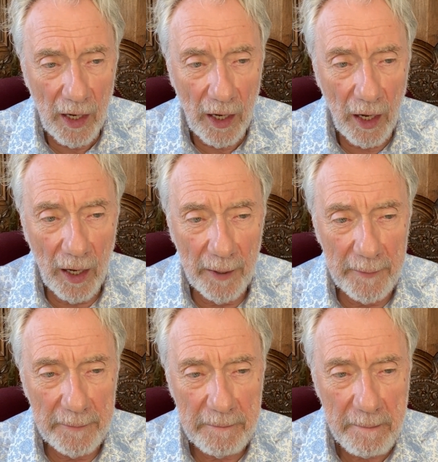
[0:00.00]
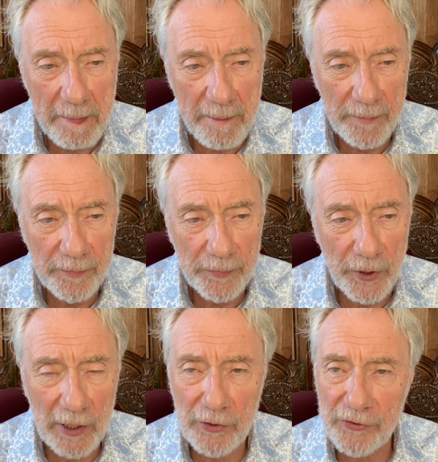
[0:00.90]
The
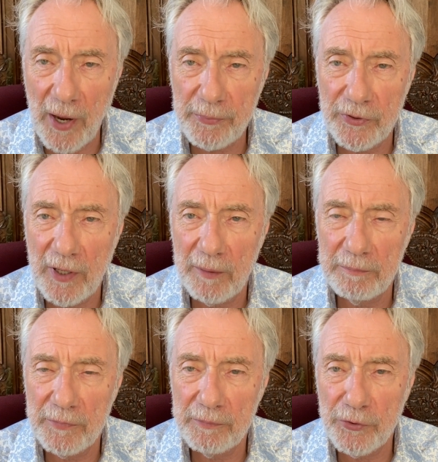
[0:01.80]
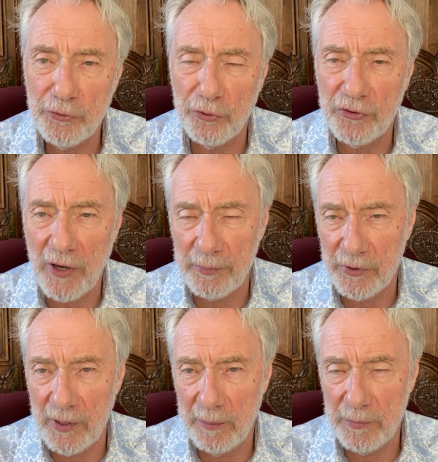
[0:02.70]
little chapter, short
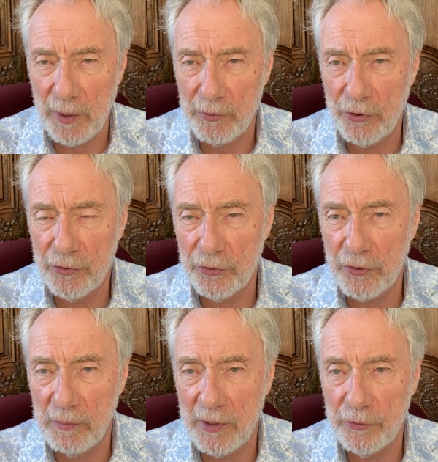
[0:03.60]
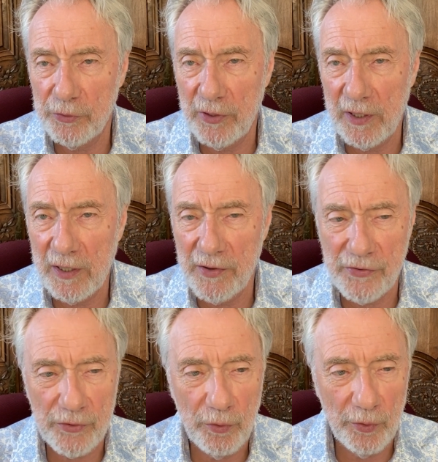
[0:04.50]
chapter that I'm going to comment today
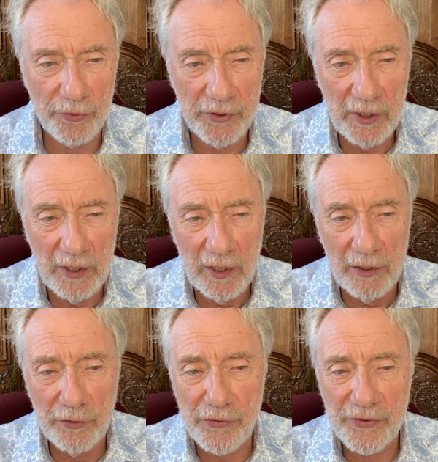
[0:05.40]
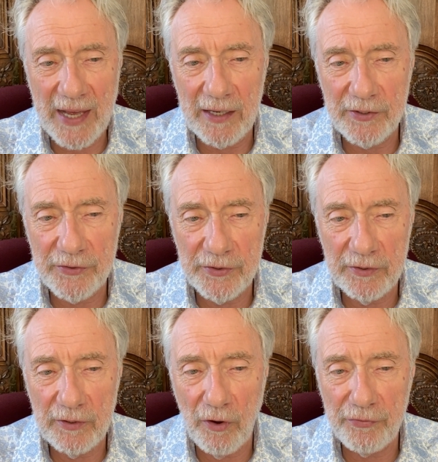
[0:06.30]
is called "The
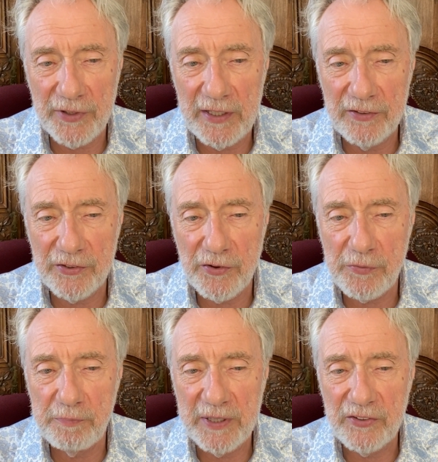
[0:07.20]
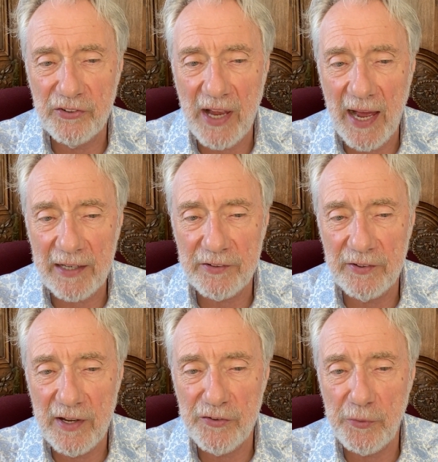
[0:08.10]
skeleton of each speech act
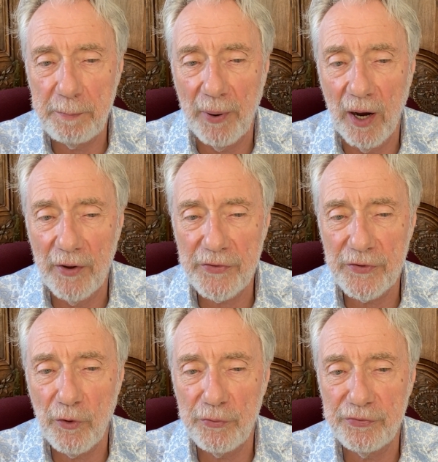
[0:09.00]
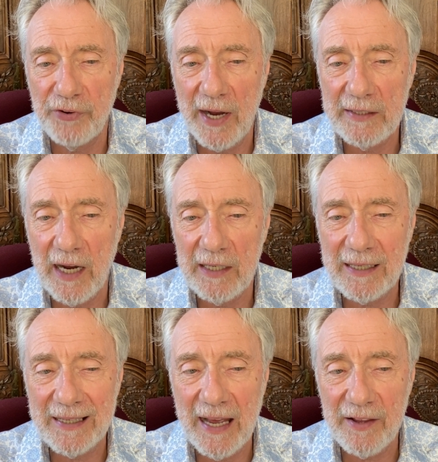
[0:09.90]
is a path of
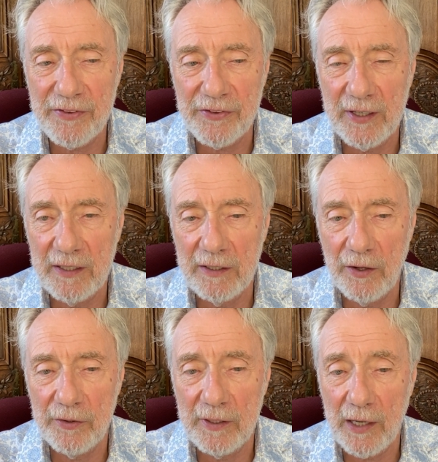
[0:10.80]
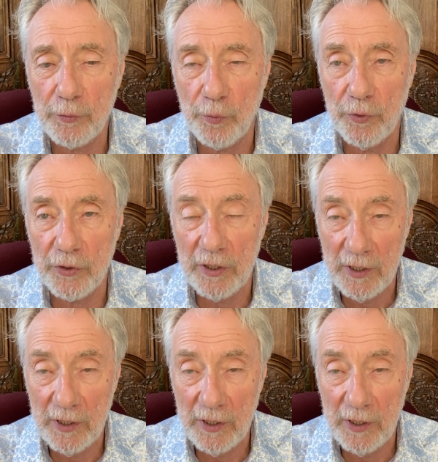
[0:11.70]
finite length in the network."